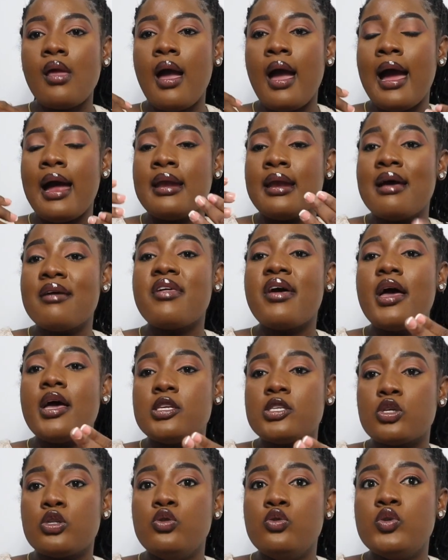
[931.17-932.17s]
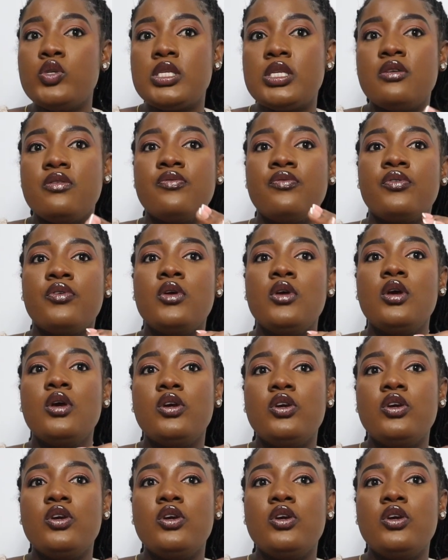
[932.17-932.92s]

another exclusive